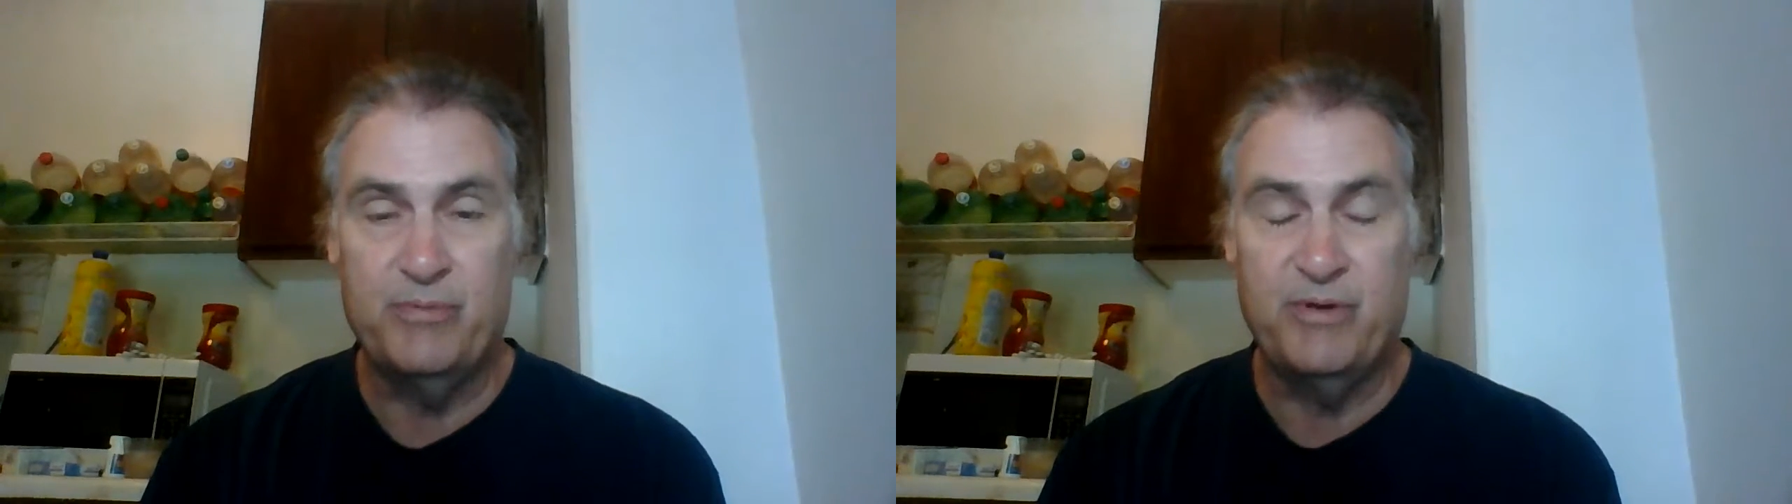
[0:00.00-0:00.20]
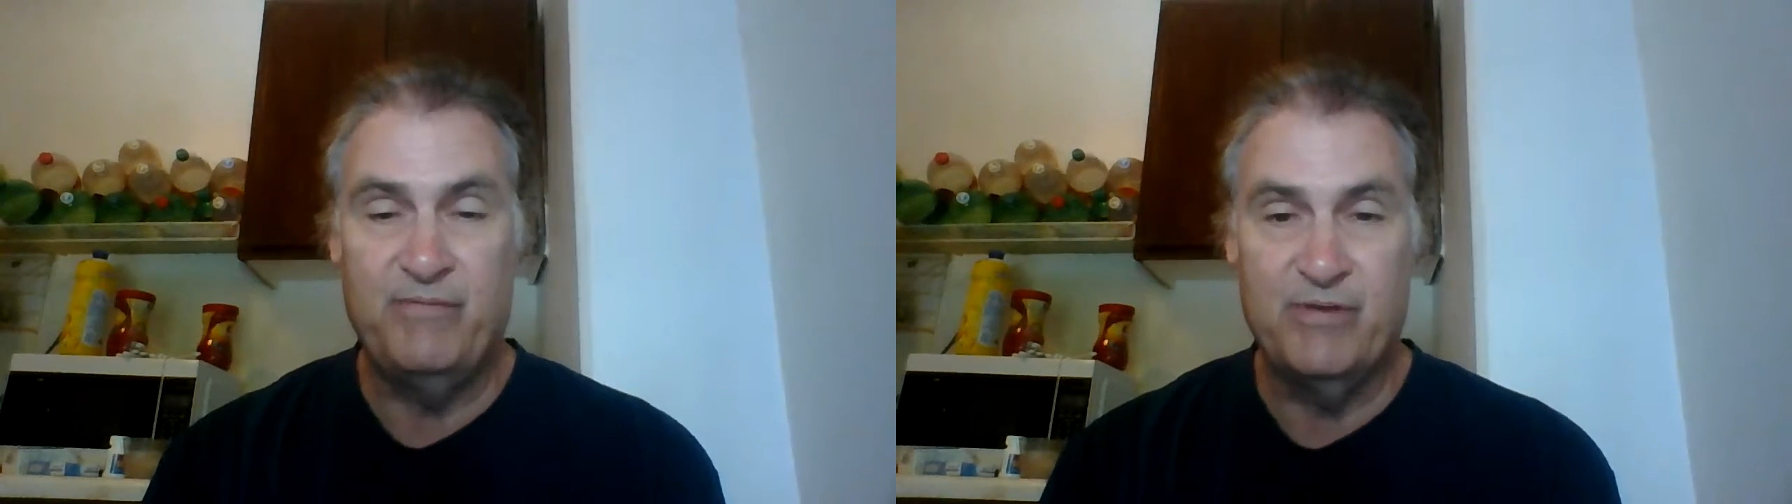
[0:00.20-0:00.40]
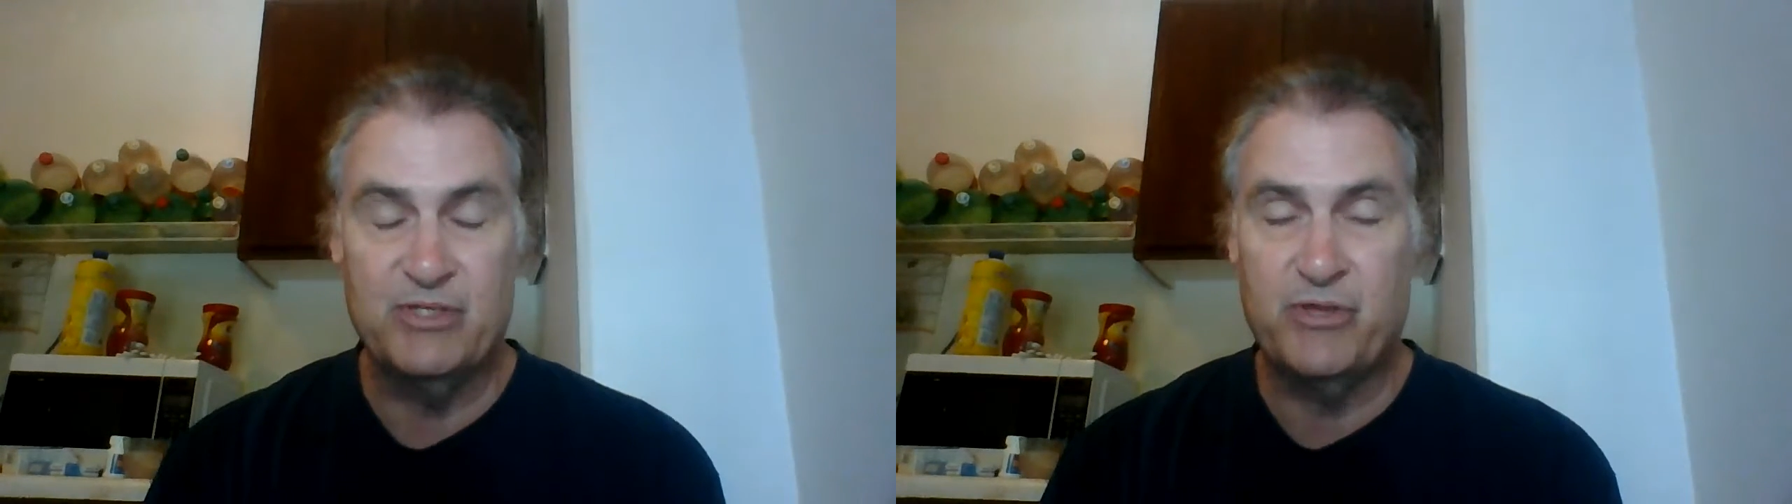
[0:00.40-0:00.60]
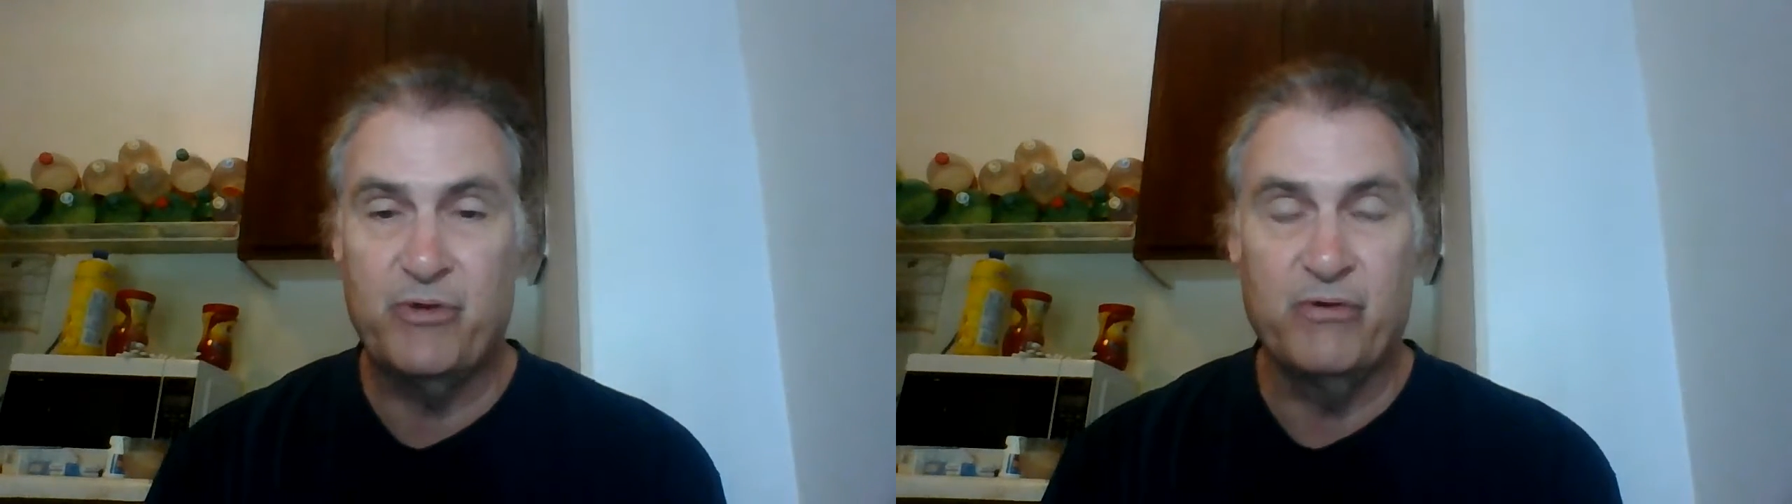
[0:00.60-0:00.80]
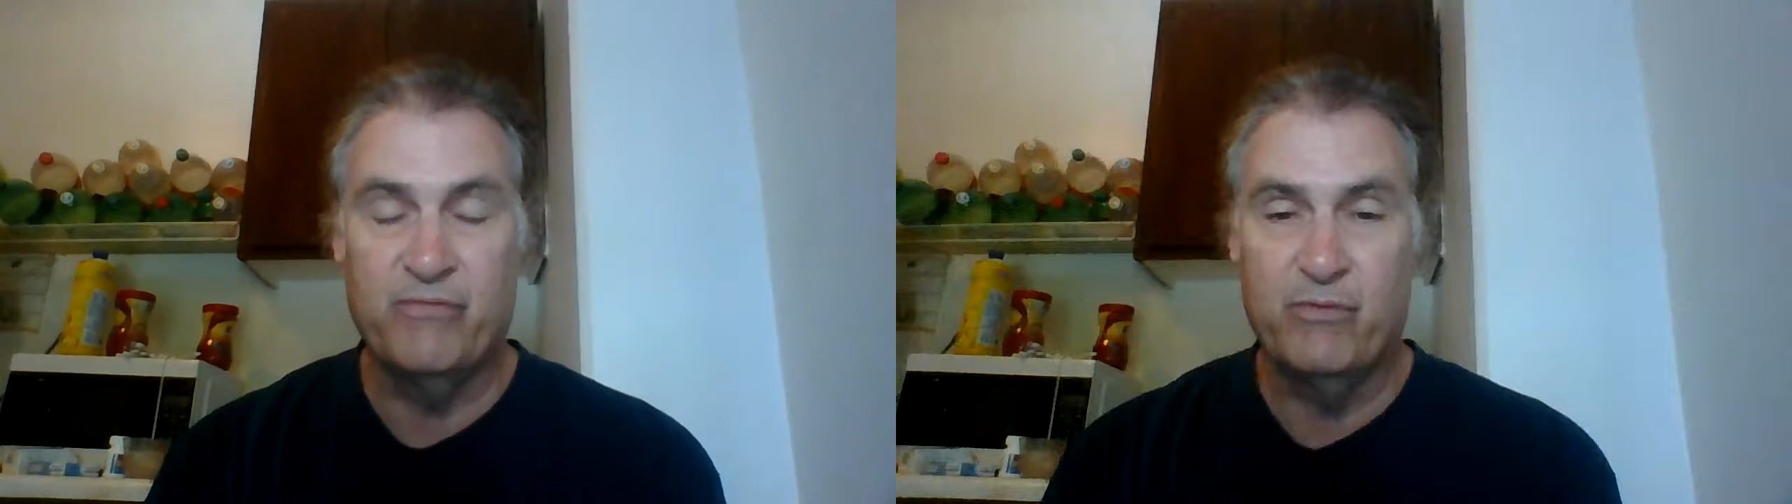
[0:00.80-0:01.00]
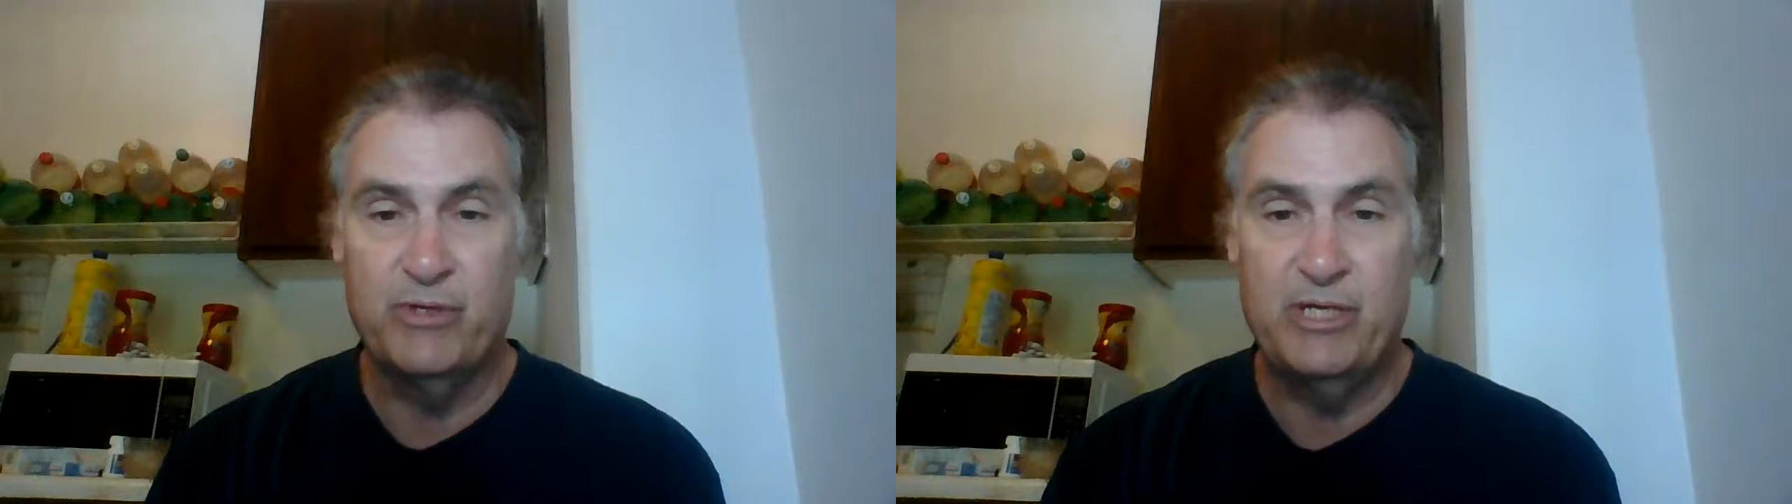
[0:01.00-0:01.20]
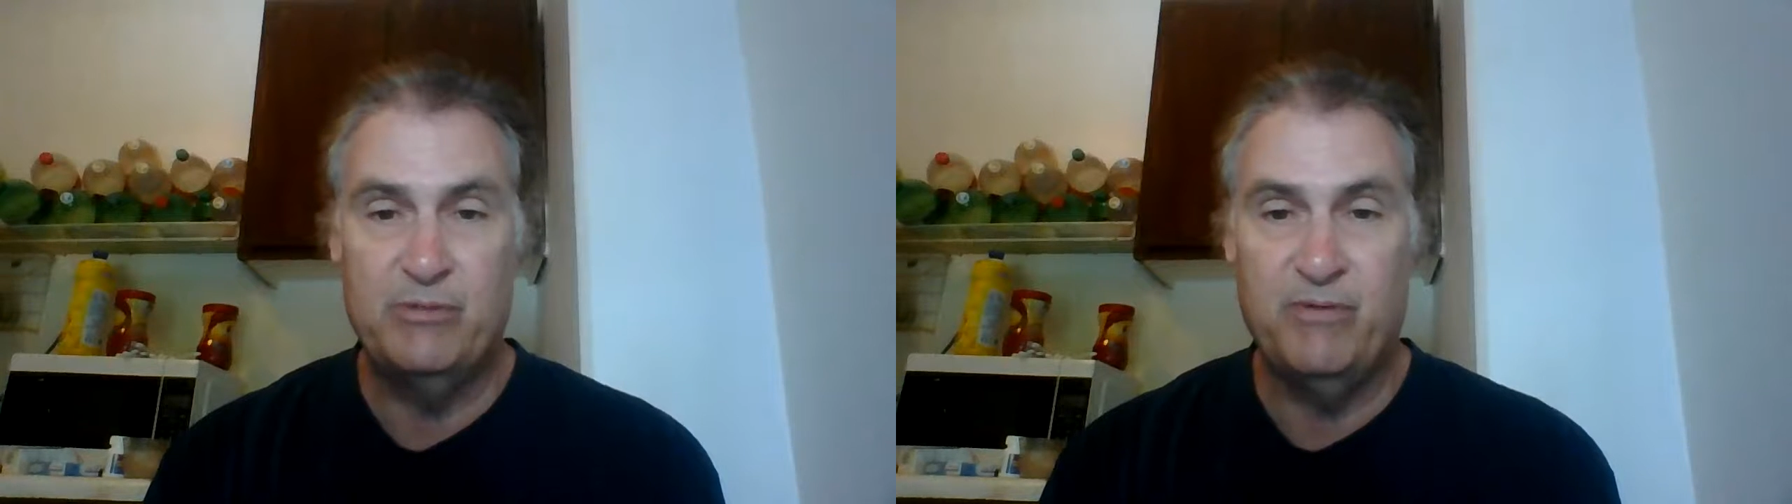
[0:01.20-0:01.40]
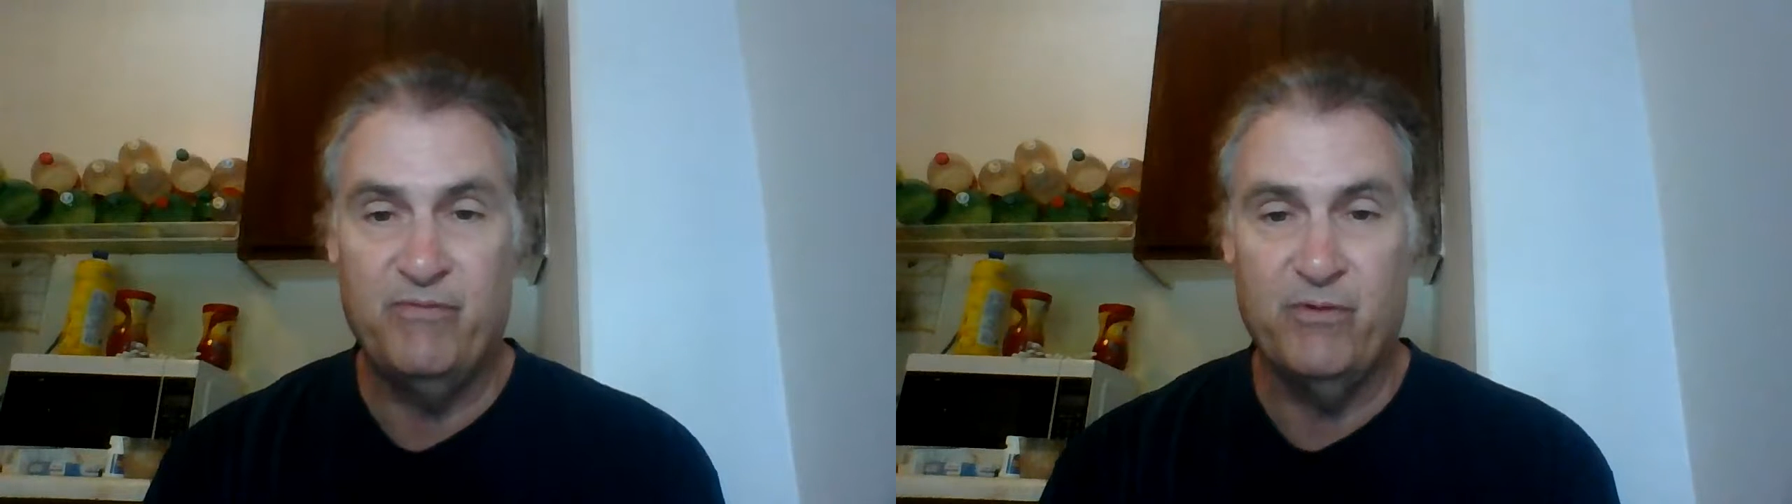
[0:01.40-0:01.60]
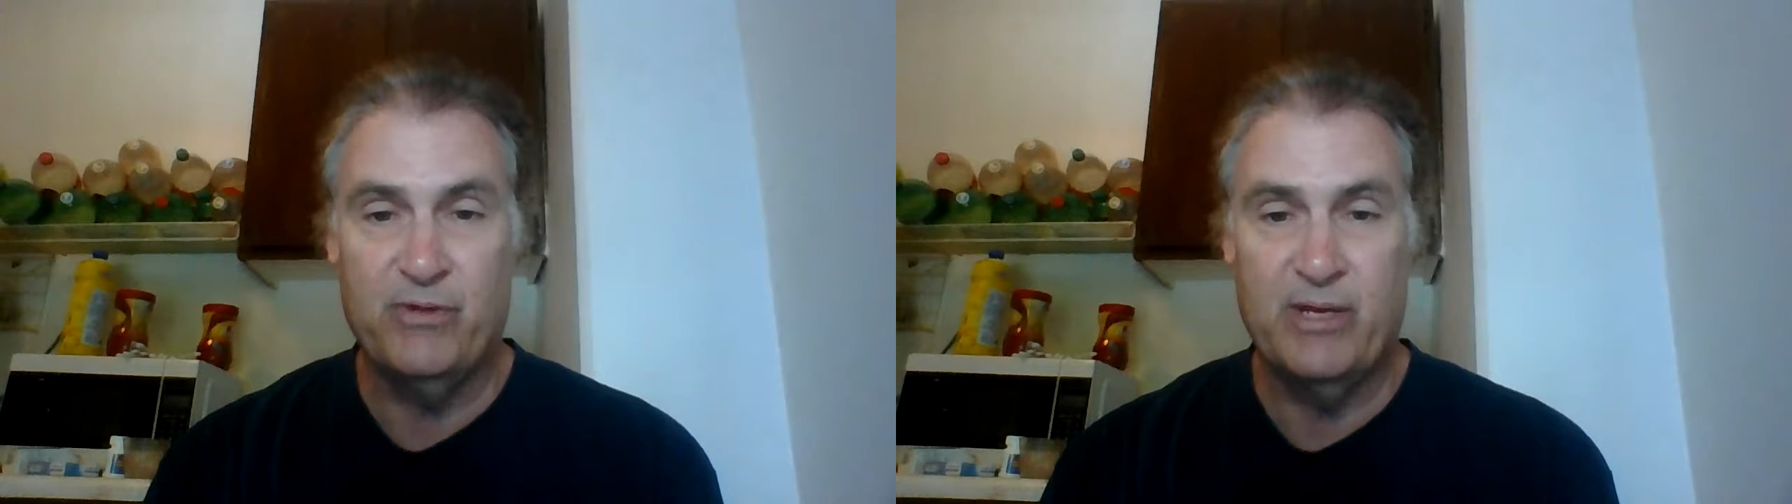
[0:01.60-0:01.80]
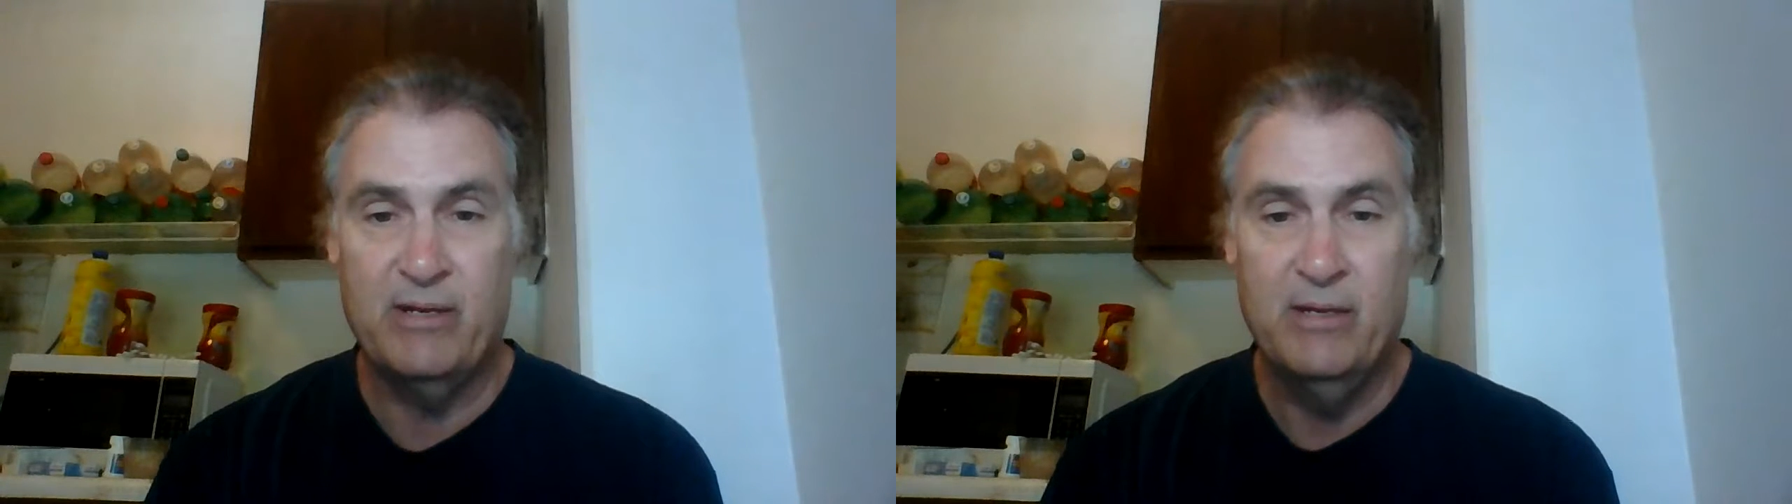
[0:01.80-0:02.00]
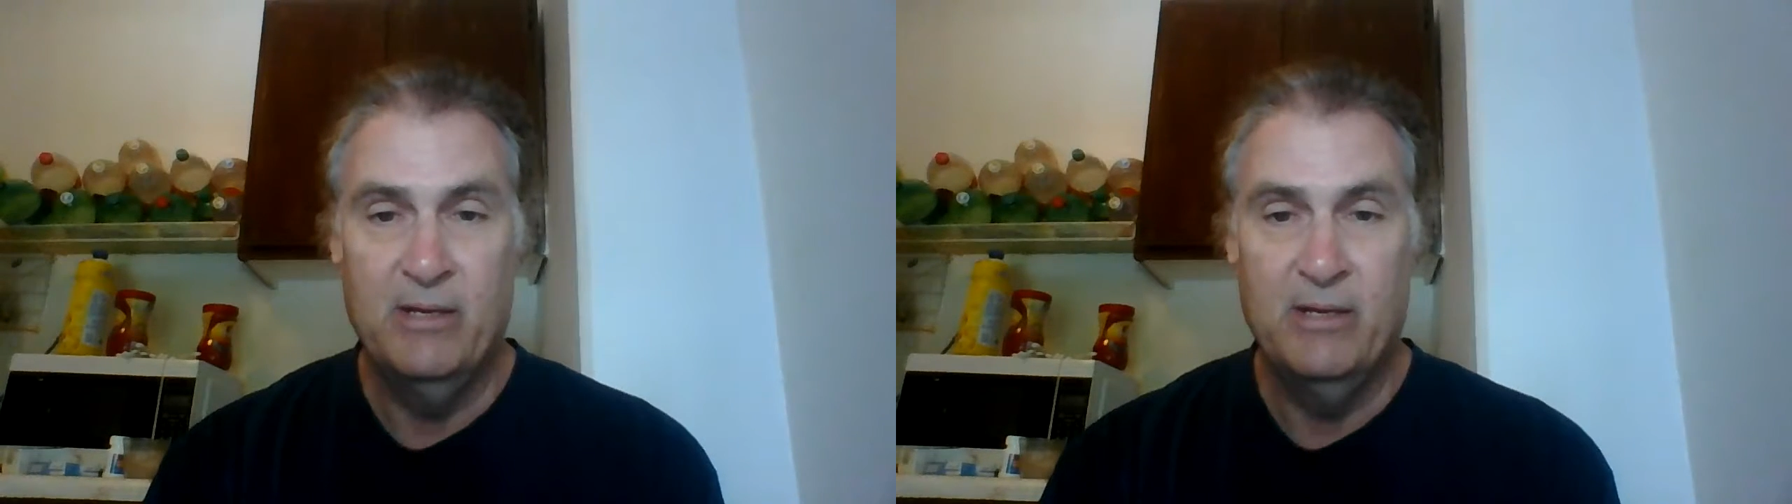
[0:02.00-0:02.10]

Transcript: previous 3 or 4 days before that.